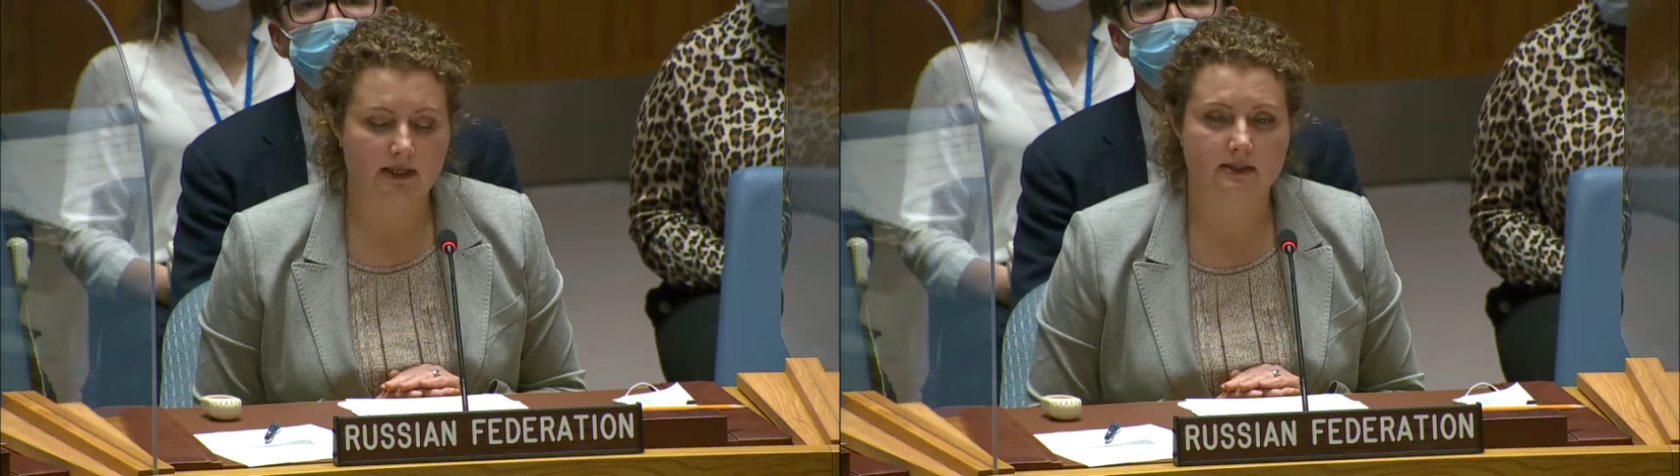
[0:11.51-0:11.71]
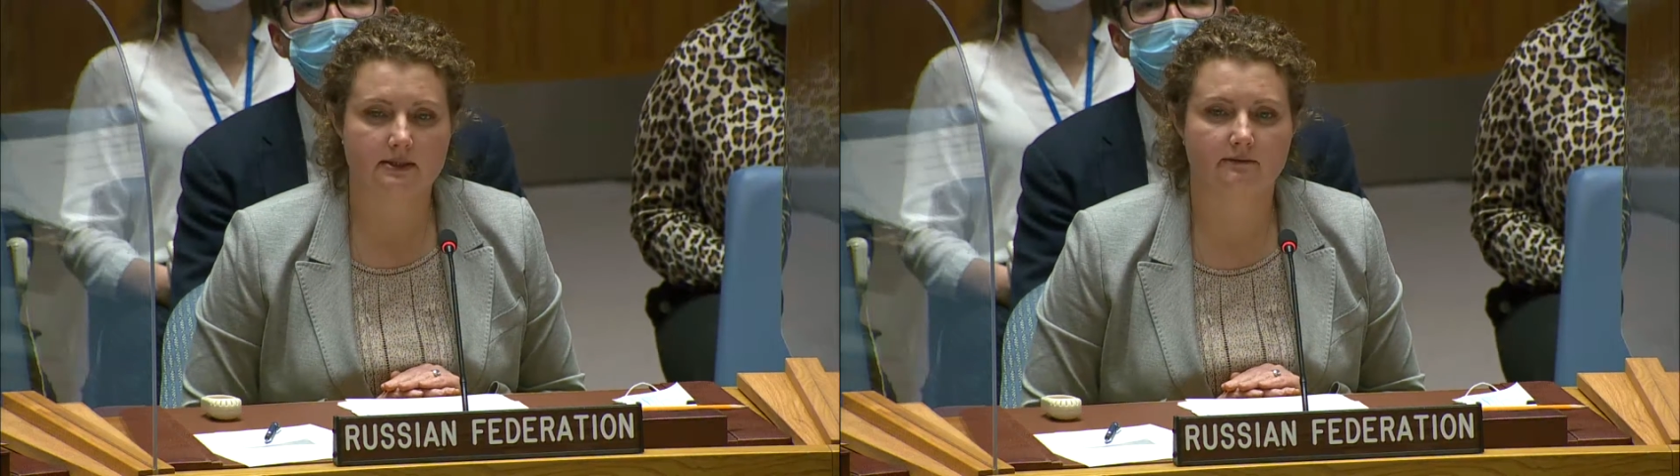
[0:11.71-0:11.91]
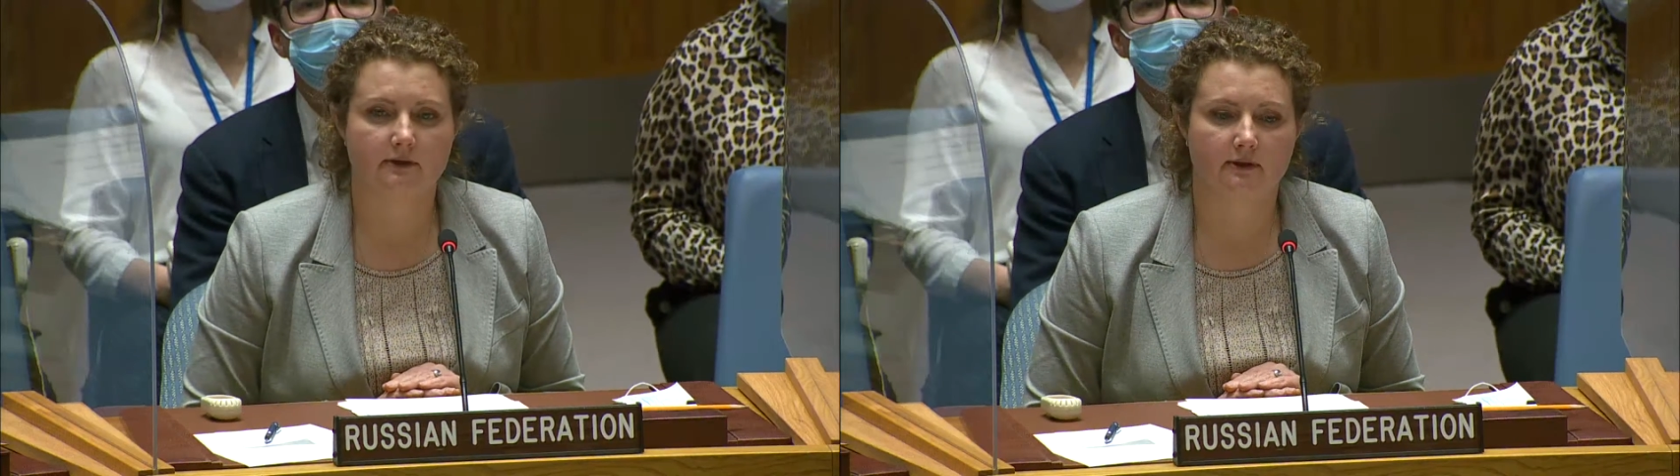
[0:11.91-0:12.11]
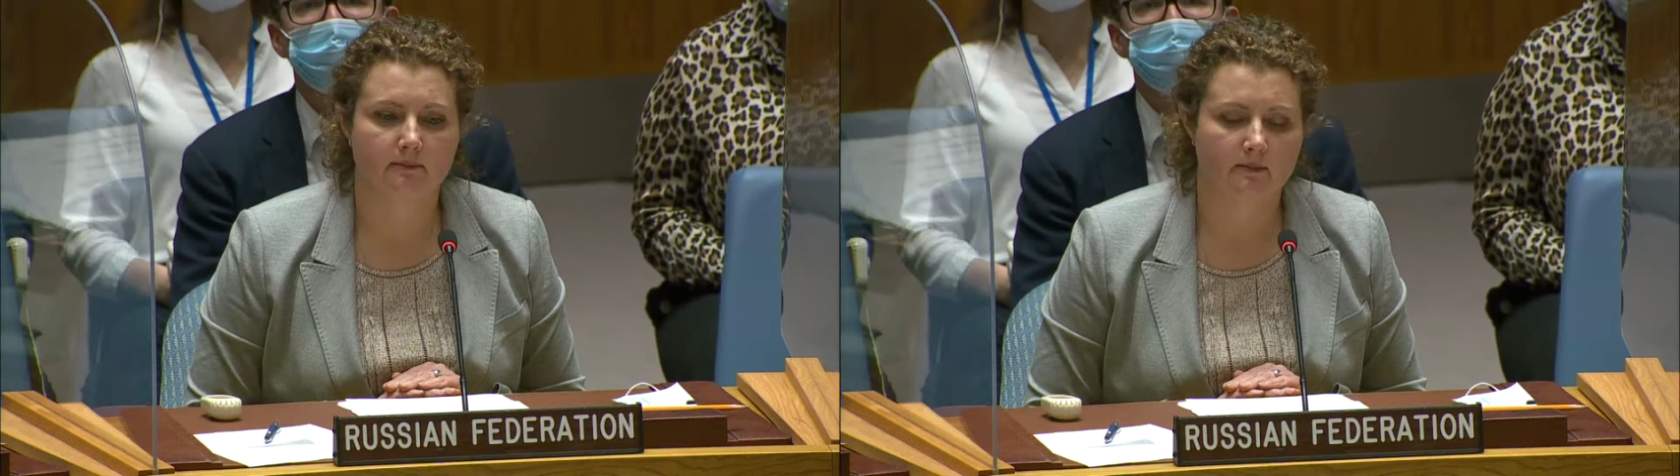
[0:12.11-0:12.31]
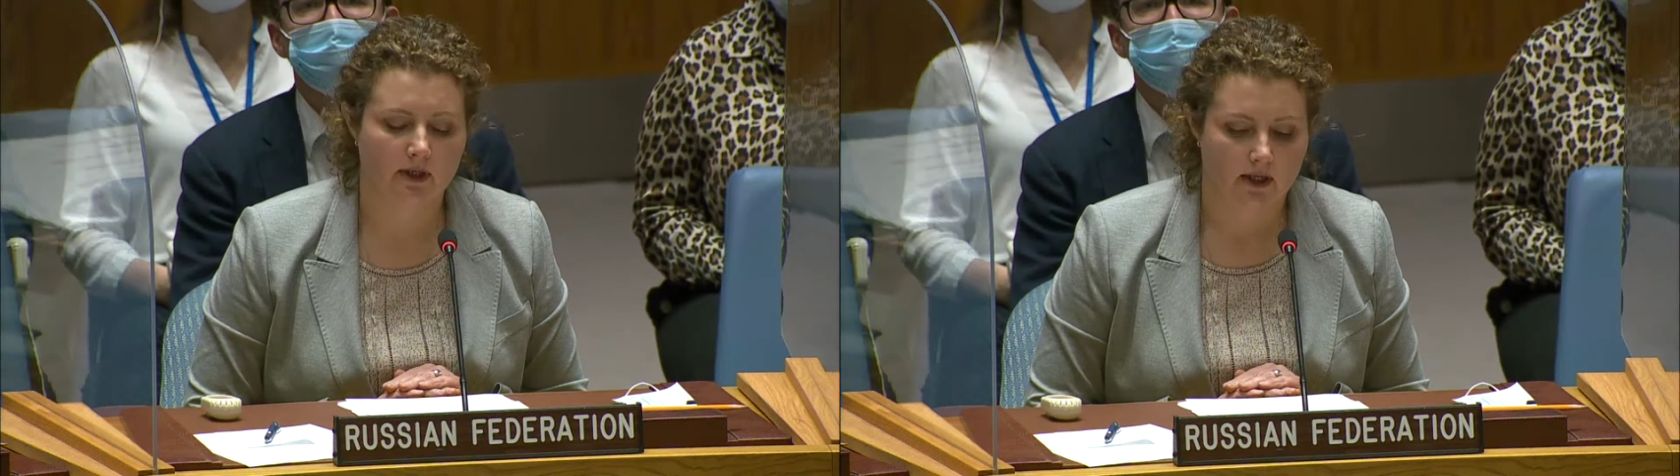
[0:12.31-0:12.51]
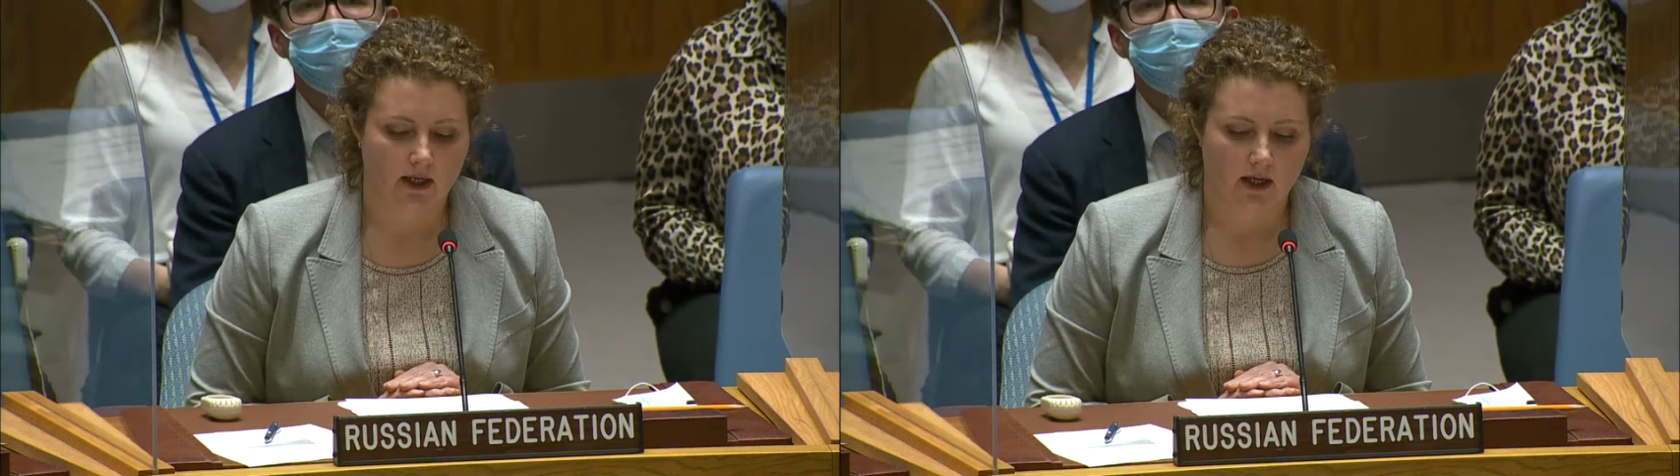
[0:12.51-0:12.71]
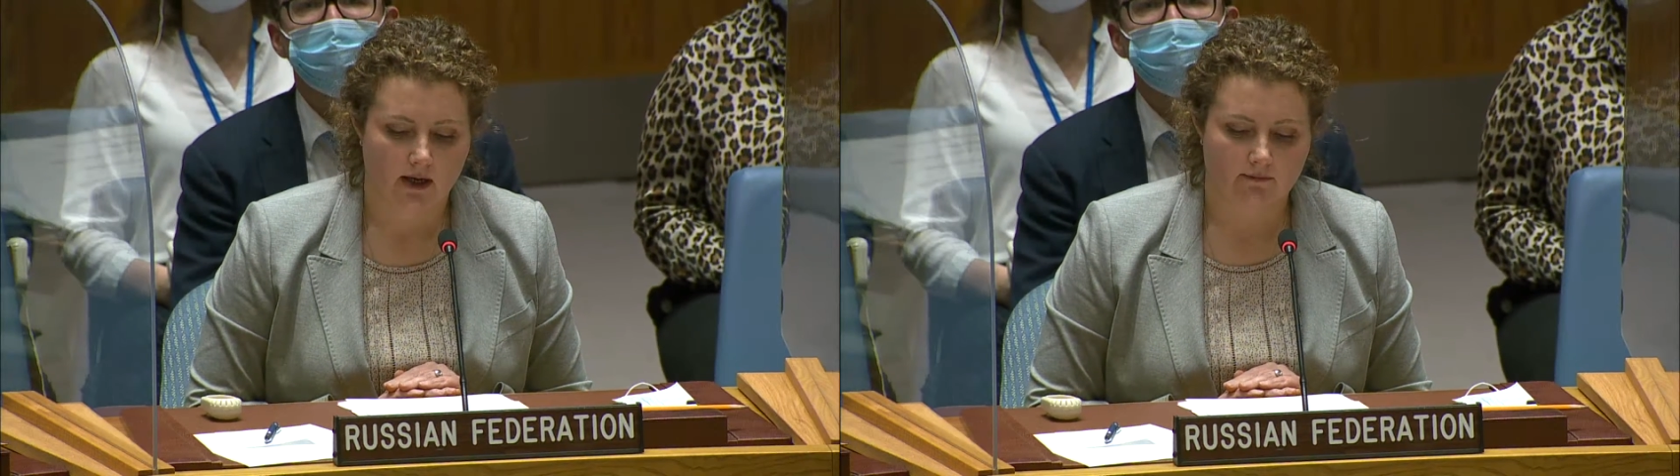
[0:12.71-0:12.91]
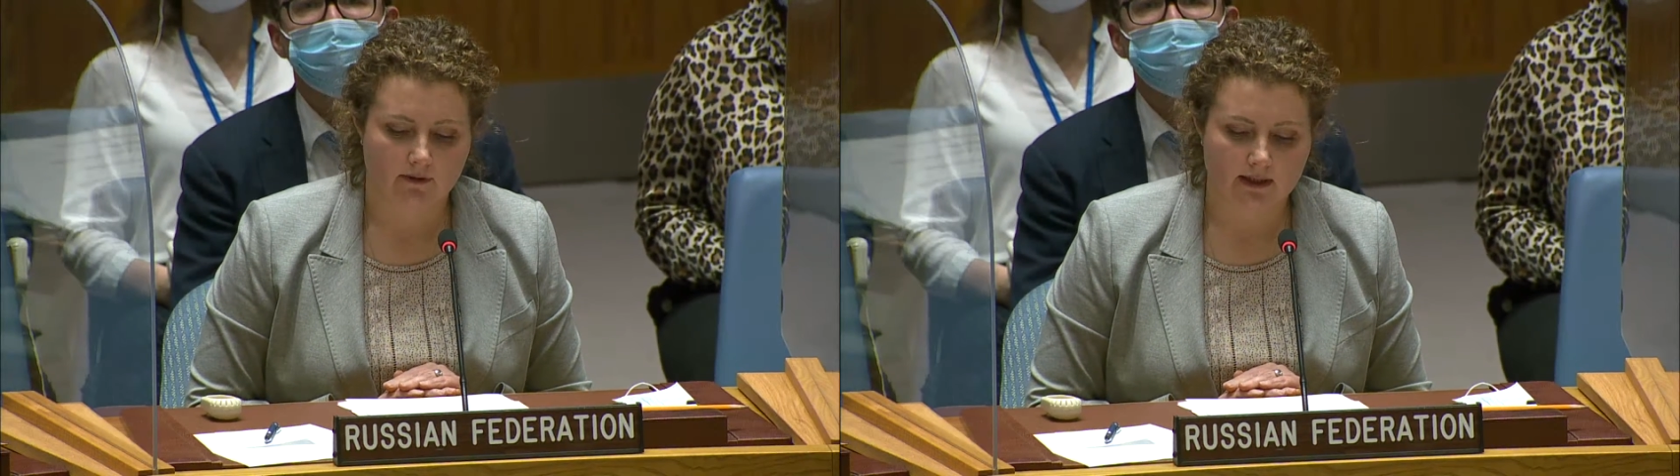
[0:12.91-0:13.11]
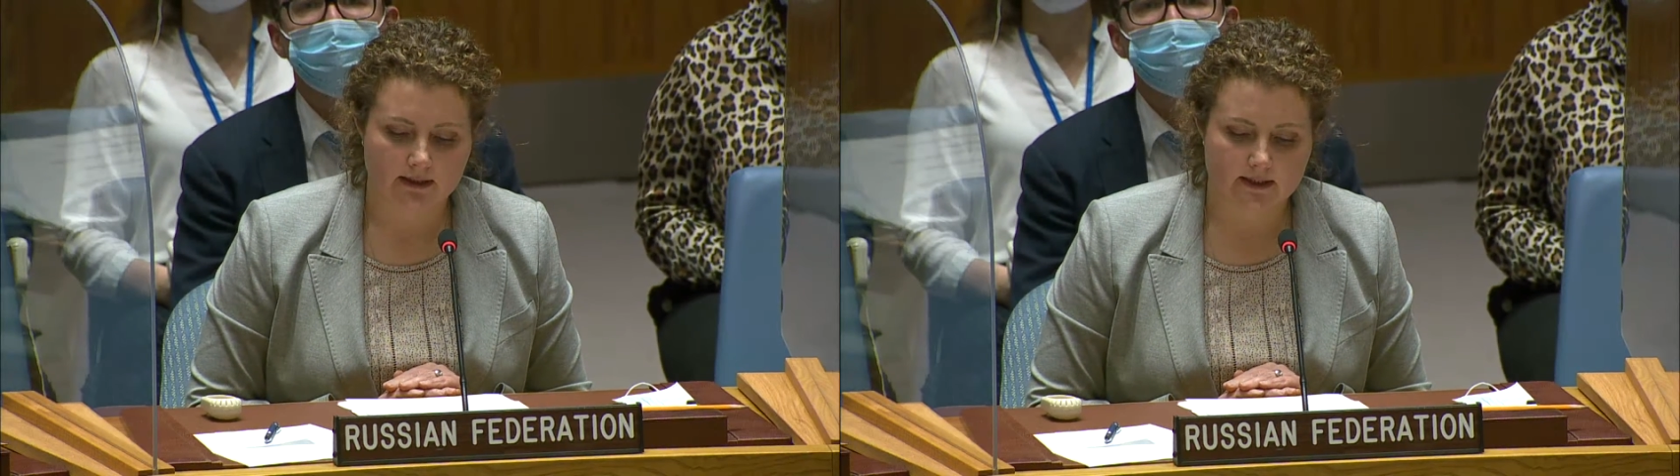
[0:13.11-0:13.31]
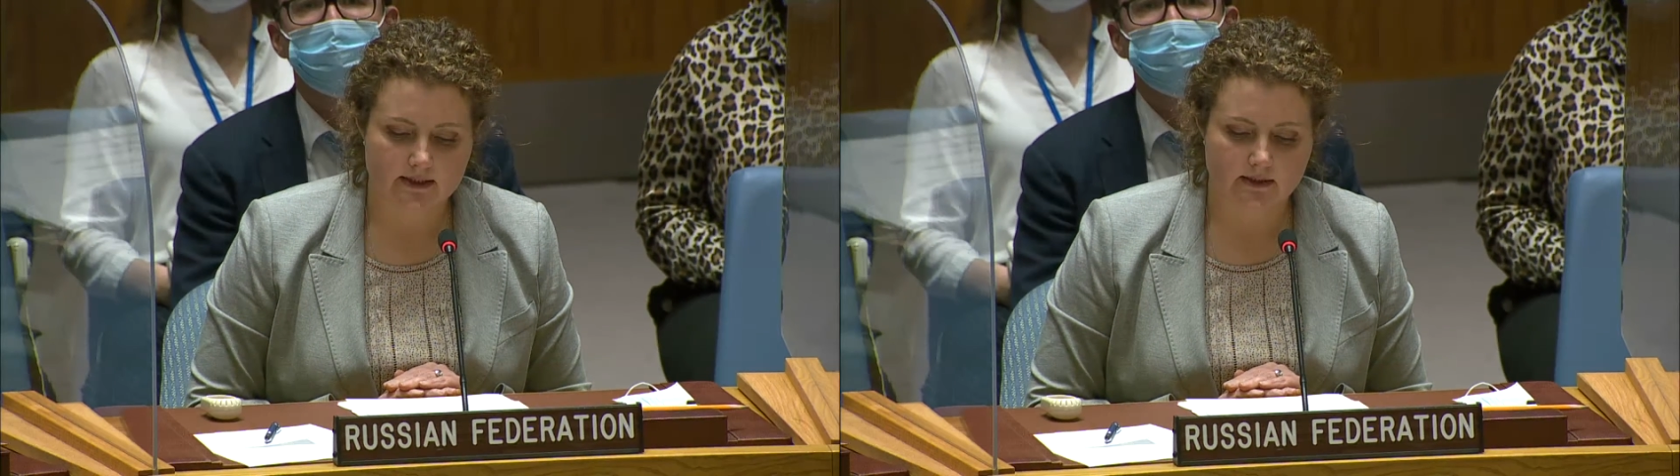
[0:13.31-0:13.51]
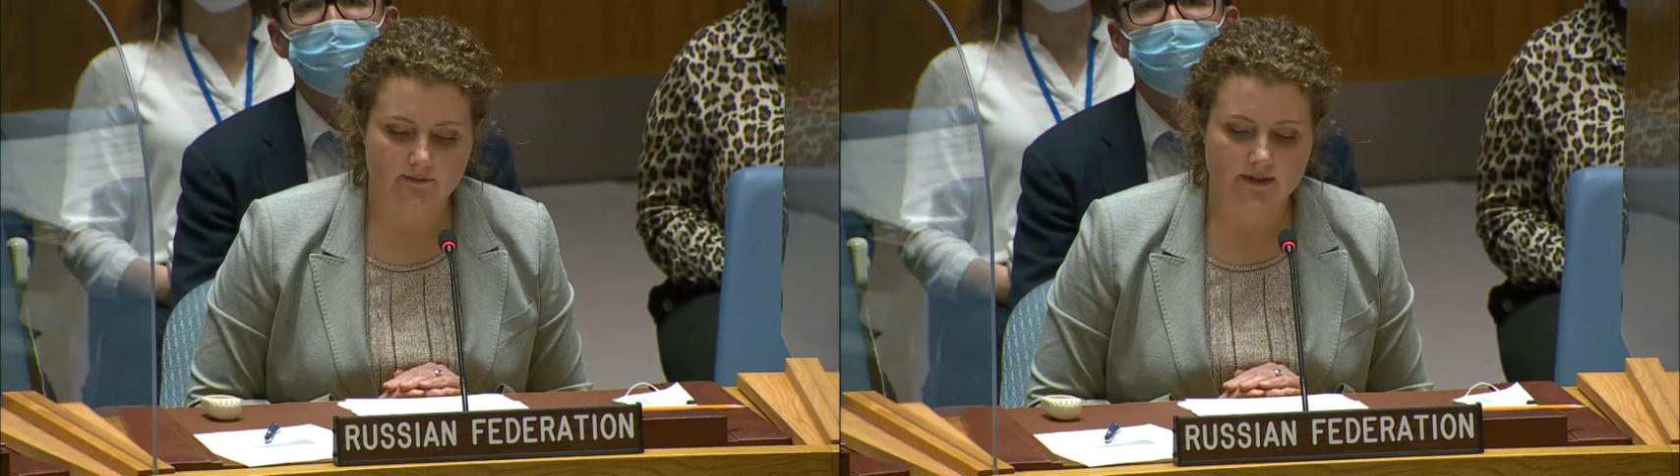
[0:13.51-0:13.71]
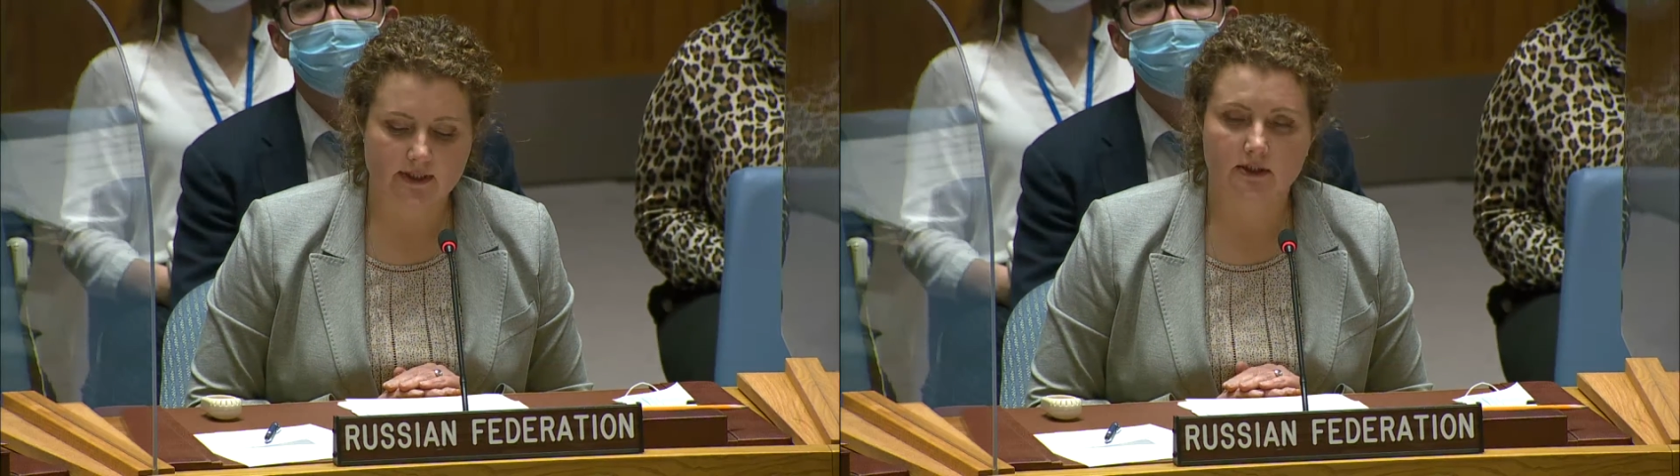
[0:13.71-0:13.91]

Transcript: echo the condolences